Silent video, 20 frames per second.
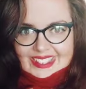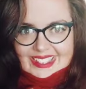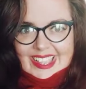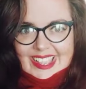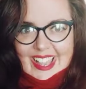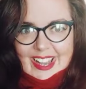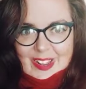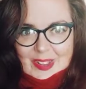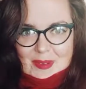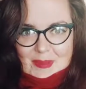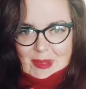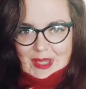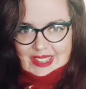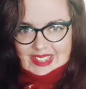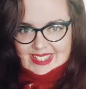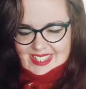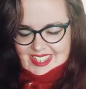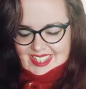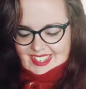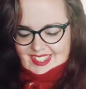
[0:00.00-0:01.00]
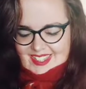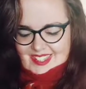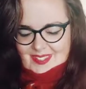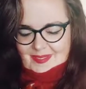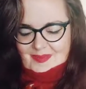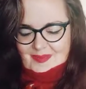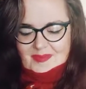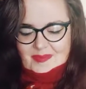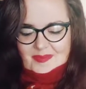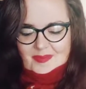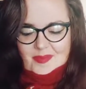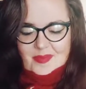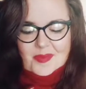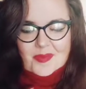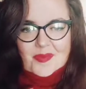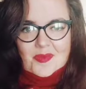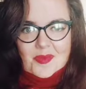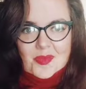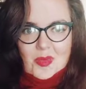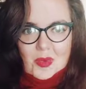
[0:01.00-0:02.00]
Hello Pisces,
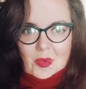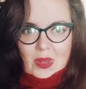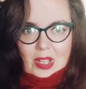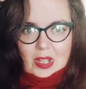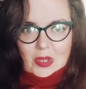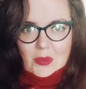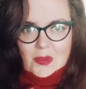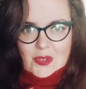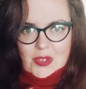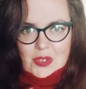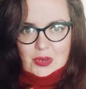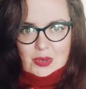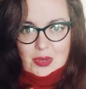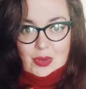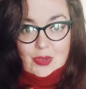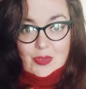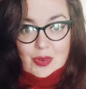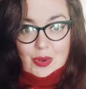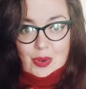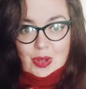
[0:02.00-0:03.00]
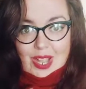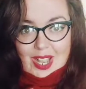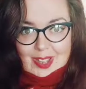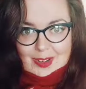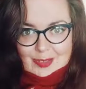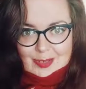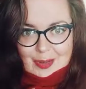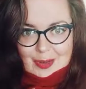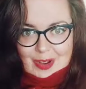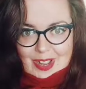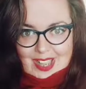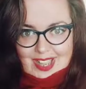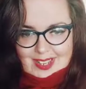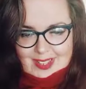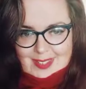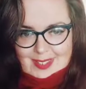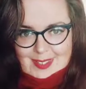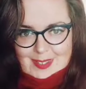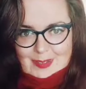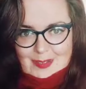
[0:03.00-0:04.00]
welcome to your 4 card
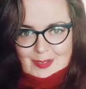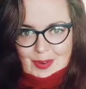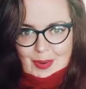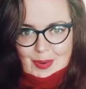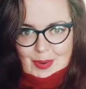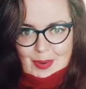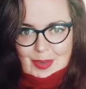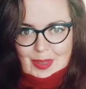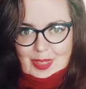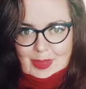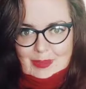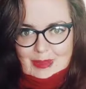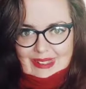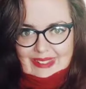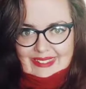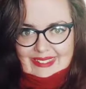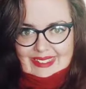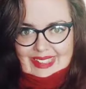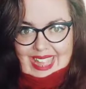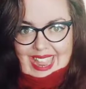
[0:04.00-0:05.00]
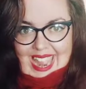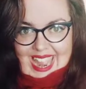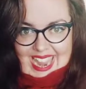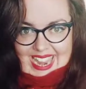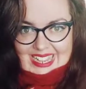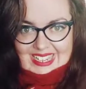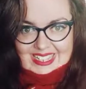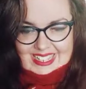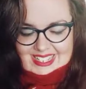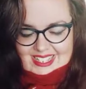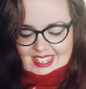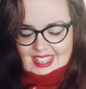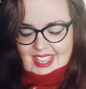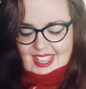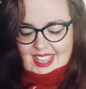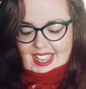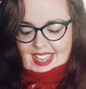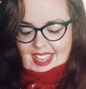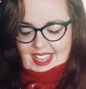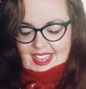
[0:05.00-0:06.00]
forecast for the month ahead.
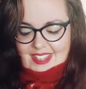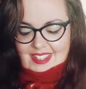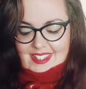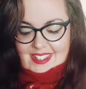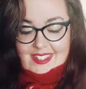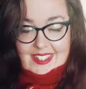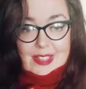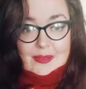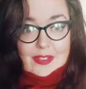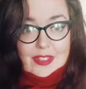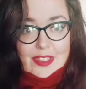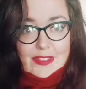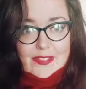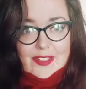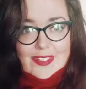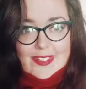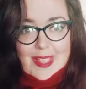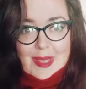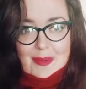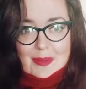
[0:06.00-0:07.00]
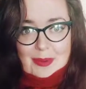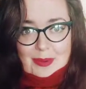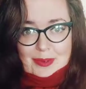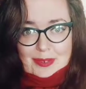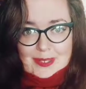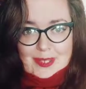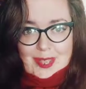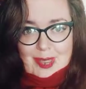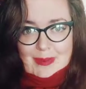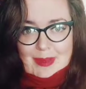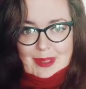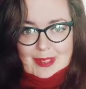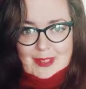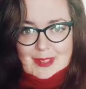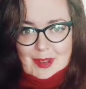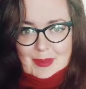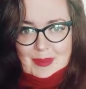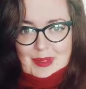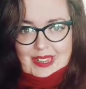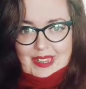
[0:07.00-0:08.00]
It's the 7th of December and time has
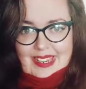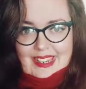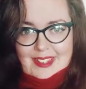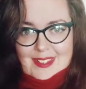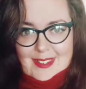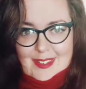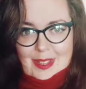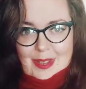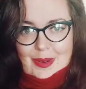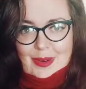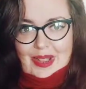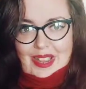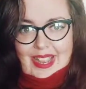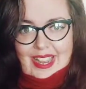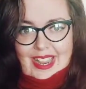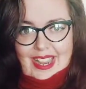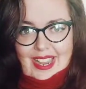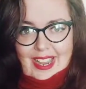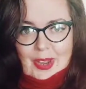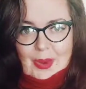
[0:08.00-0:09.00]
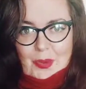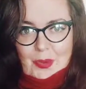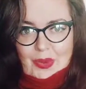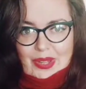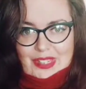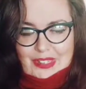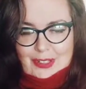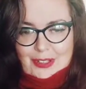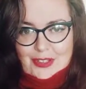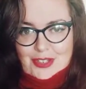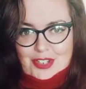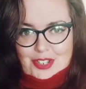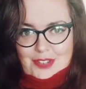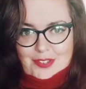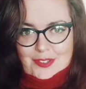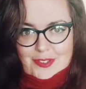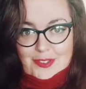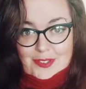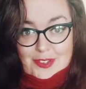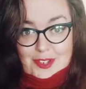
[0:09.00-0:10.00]
no meaning, so I will
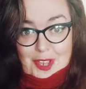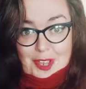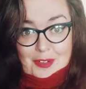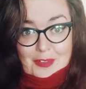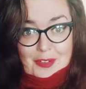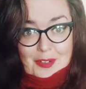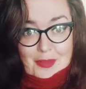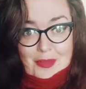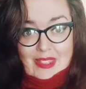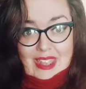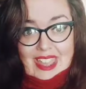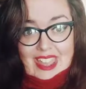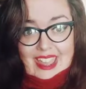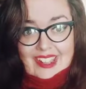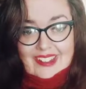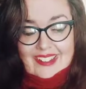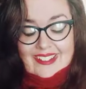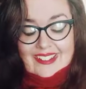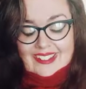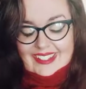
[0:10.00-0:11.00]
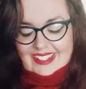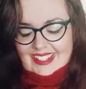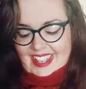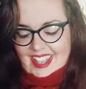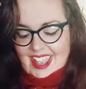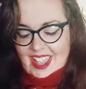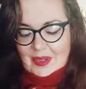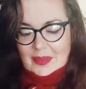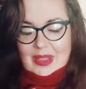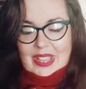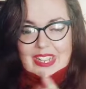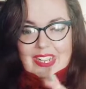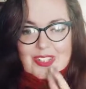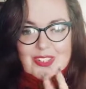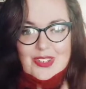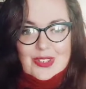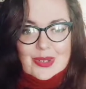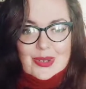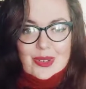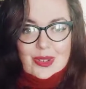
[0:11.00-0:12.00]
just start from there. We're going to
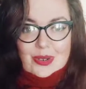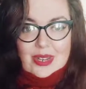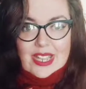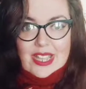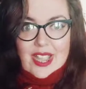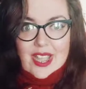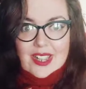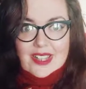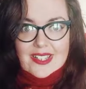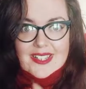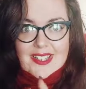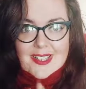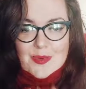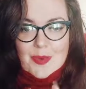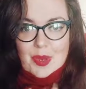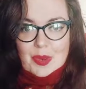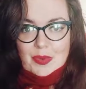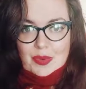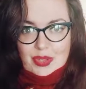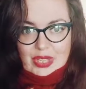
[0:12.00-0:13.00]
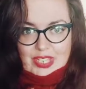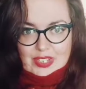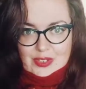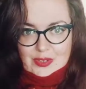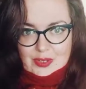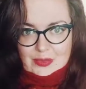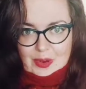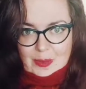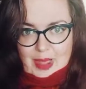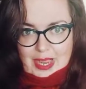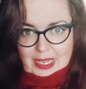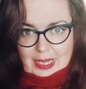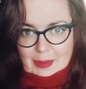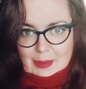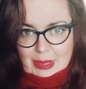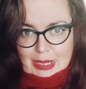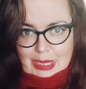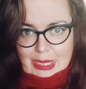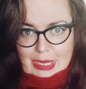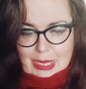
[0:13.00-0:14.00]
do 3 cards, that's one for each of the remaining
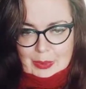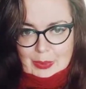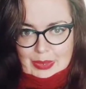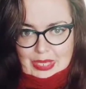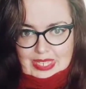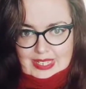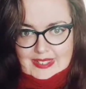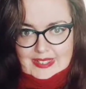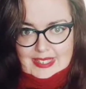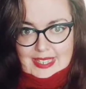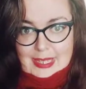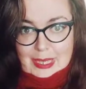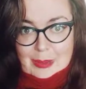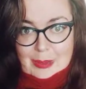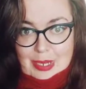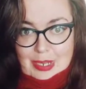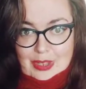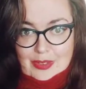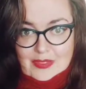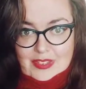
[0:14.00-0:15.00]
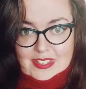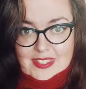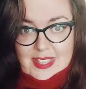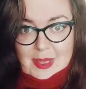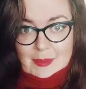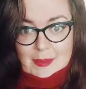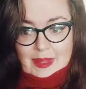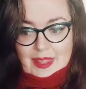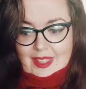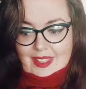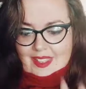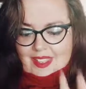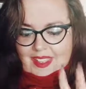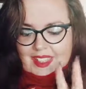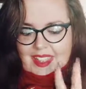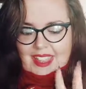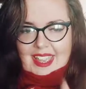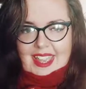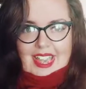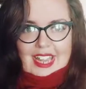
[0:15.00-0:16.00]
weeks in the month of December,
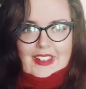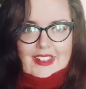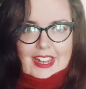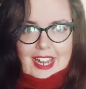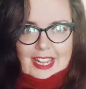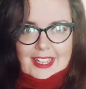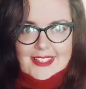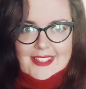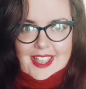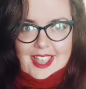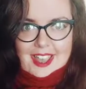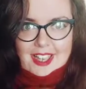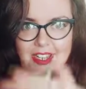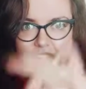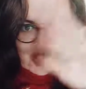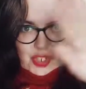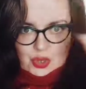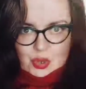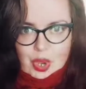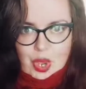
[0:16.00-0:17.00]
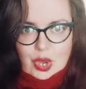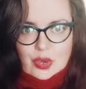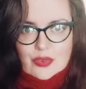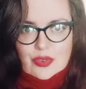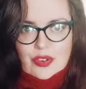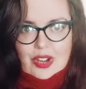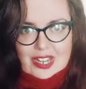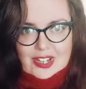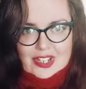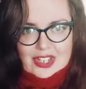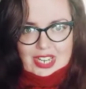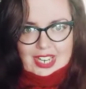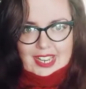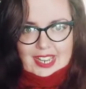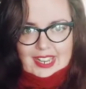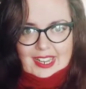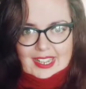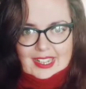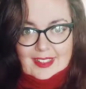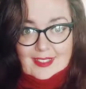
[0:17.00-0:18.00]
and the last card is your
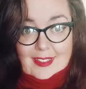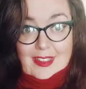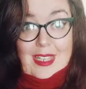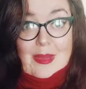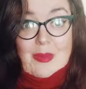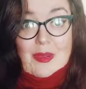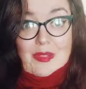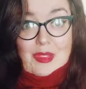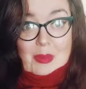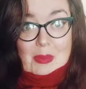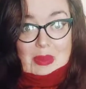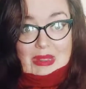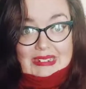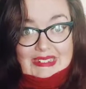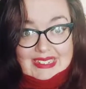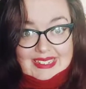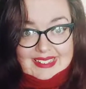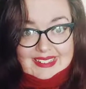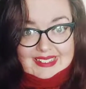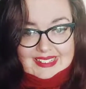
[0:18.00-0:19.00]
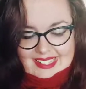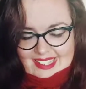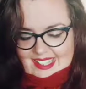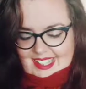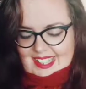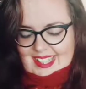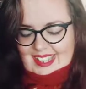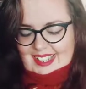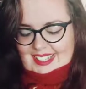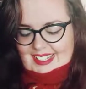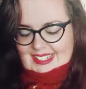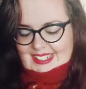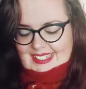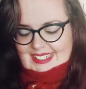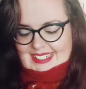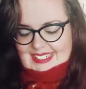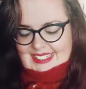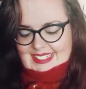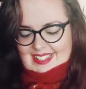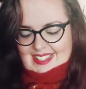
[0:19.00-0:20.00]
overarching theme of the month.
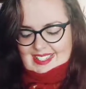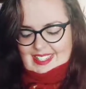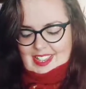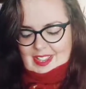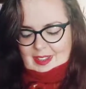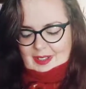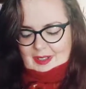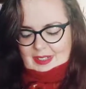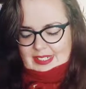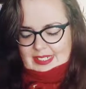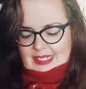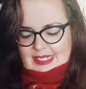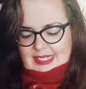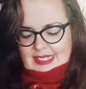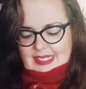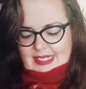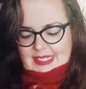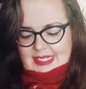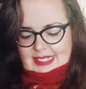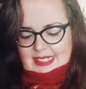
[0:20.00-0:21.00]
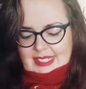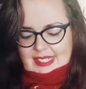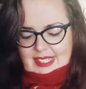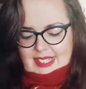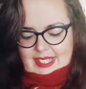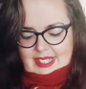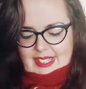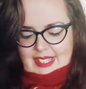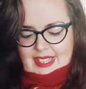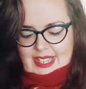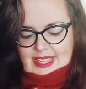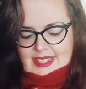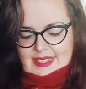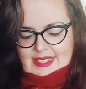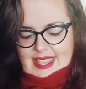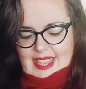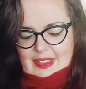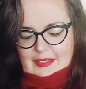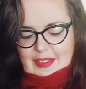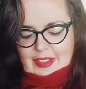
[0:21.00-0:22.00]
So let's
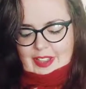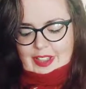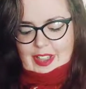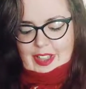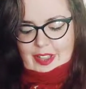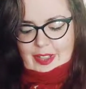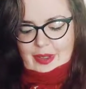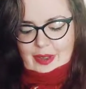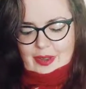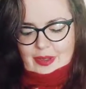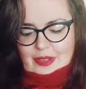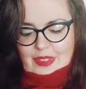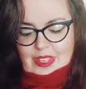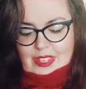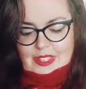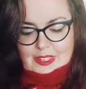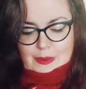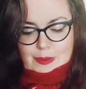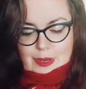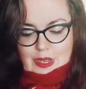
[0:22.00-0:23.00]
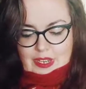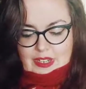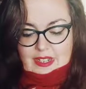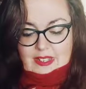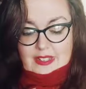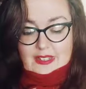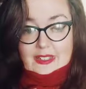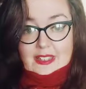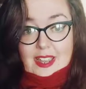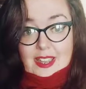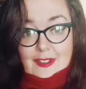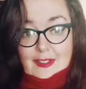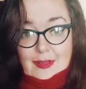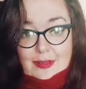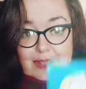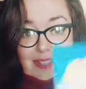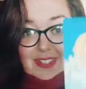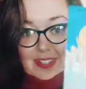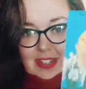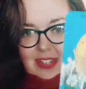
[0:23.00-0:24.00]
have a go. This is starting from
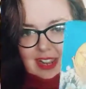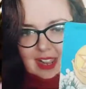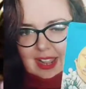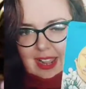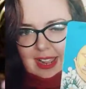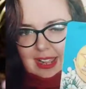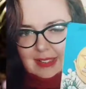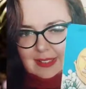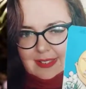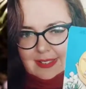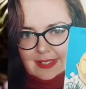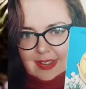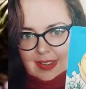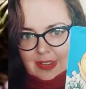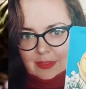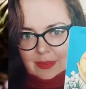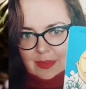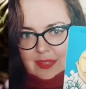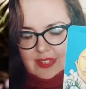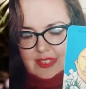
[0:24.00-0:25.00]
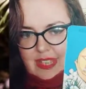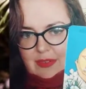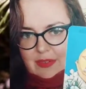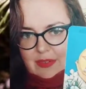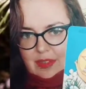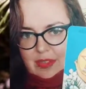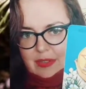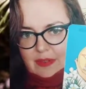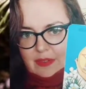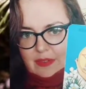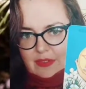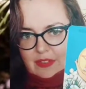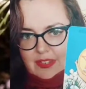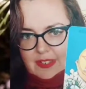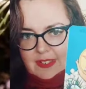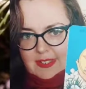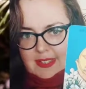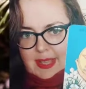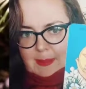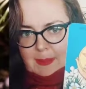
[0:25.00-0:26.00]
the 7th of
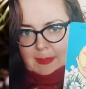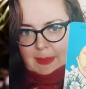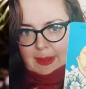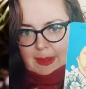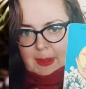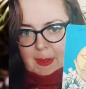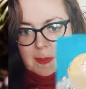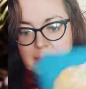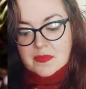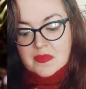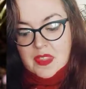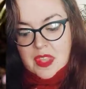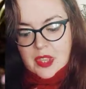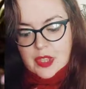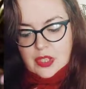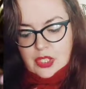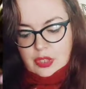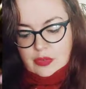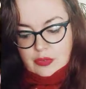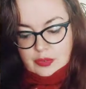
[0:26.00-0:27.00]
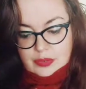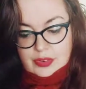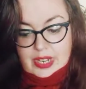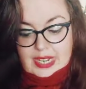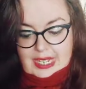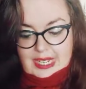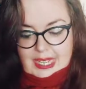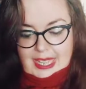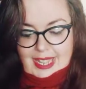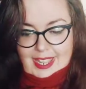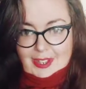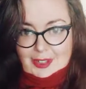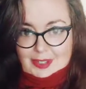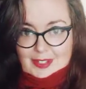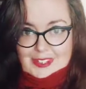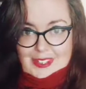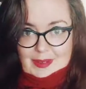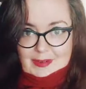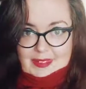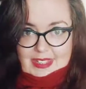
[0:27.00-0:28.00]
December. You've really hit on
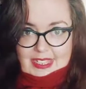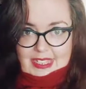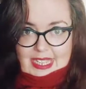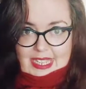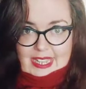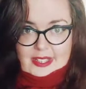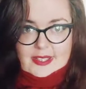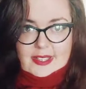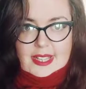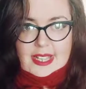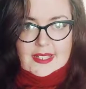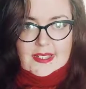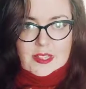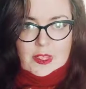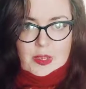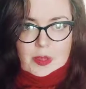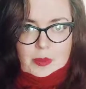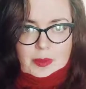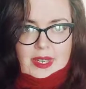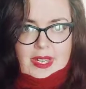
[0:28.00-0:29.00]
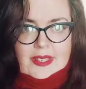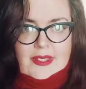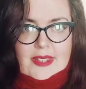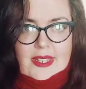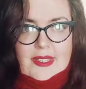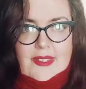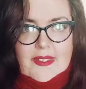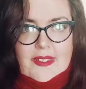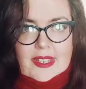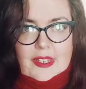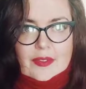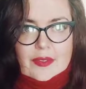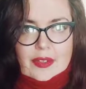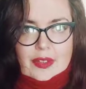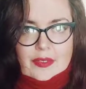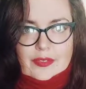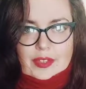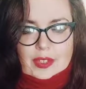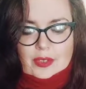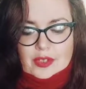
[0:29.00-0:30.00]
something there. So that's you planting a seed for the
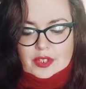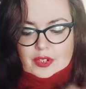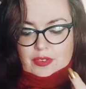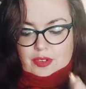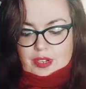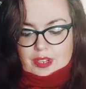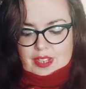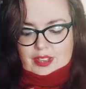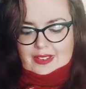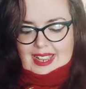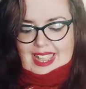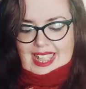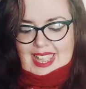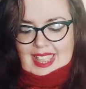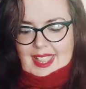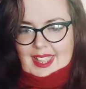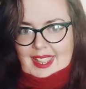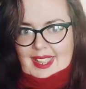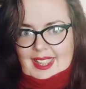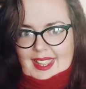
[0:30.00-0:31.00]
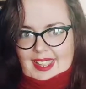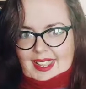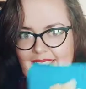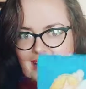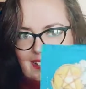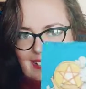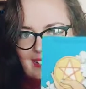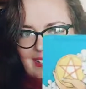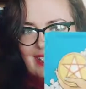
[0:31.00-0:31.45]
future and going, hey,